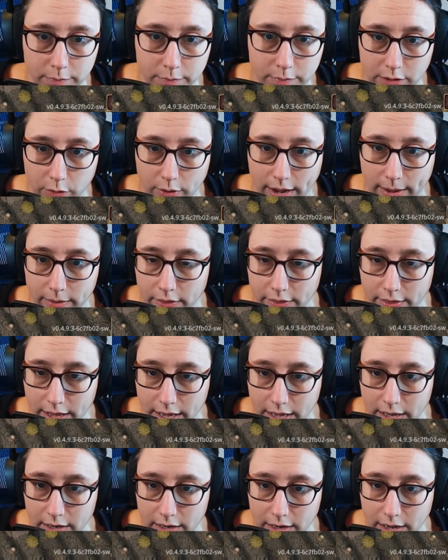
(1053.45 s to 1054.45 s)
Okay,
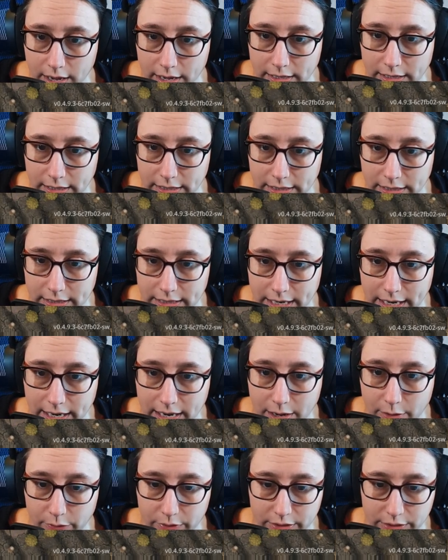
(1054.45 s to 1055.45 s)
then I need to take
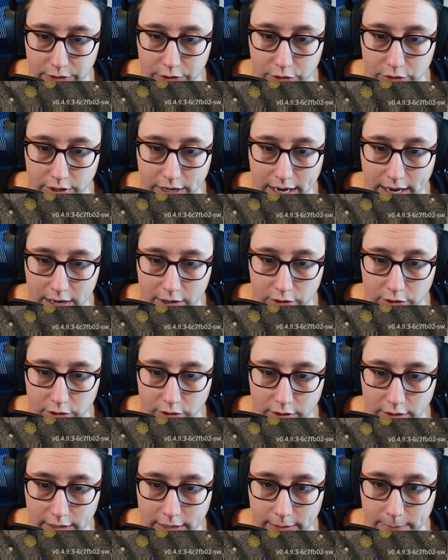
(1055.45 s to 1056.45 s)
out this tree
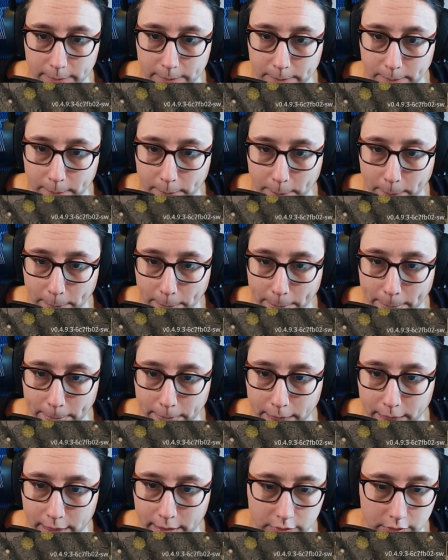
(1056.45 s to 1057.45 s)
actually.
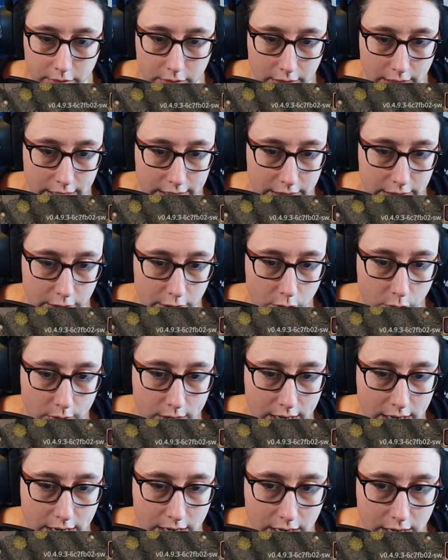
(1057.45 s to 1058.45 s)
Let's go
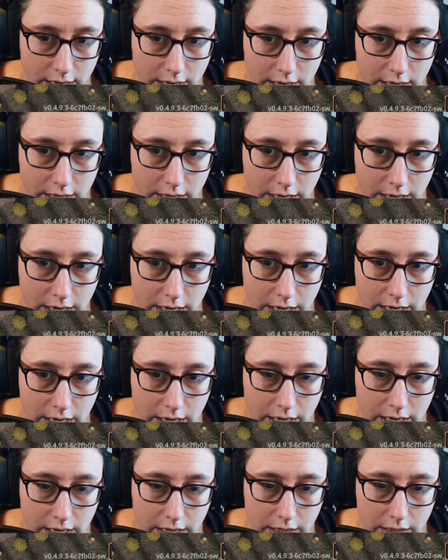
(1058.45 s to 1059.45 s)
ahead
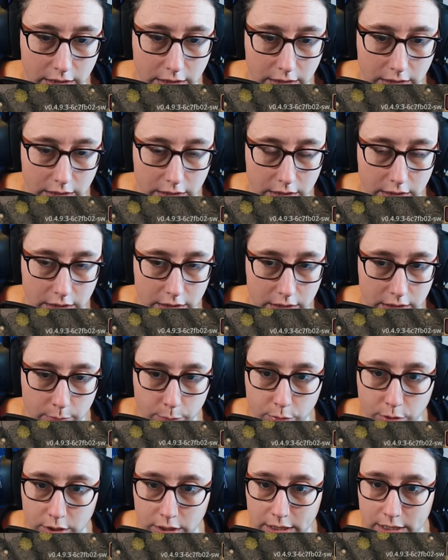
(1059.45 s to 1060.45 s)
and
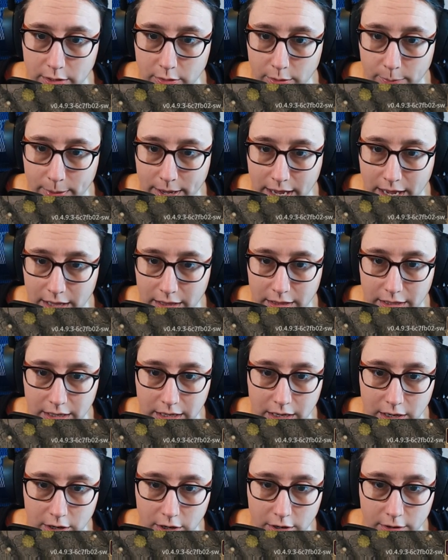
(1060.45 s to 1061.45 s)
put down a path
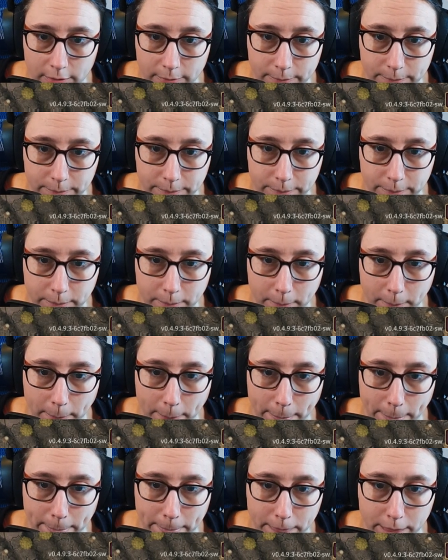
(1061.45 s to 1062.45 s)
here.
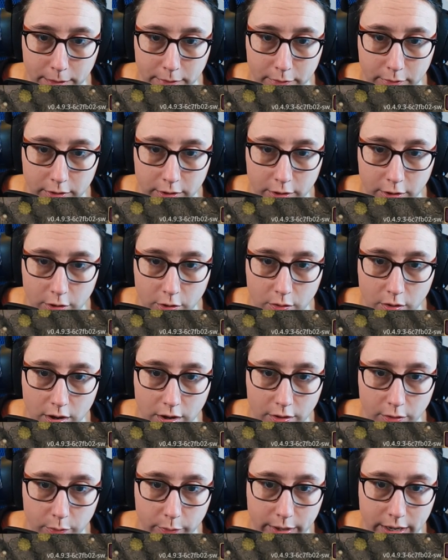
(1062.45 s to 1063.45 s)
I'm gonna go
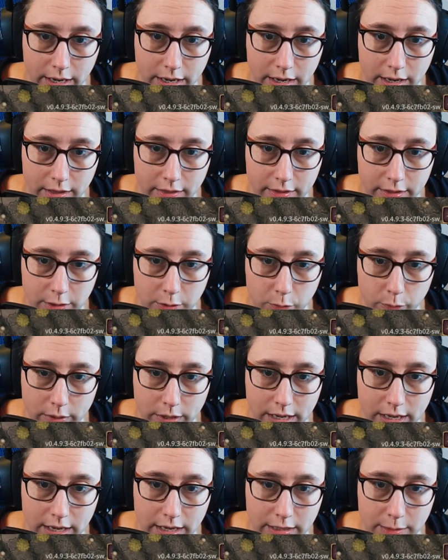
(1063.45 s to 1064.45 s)
all the way this
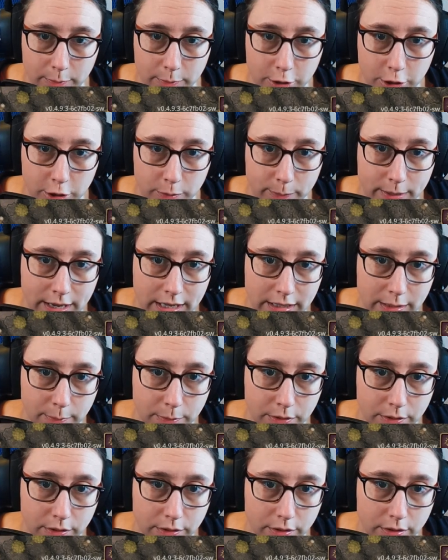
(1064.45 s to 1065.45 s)
way as much as
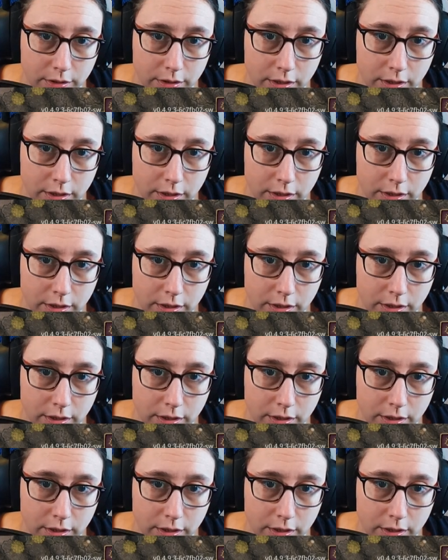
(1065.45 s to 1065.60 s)
possible.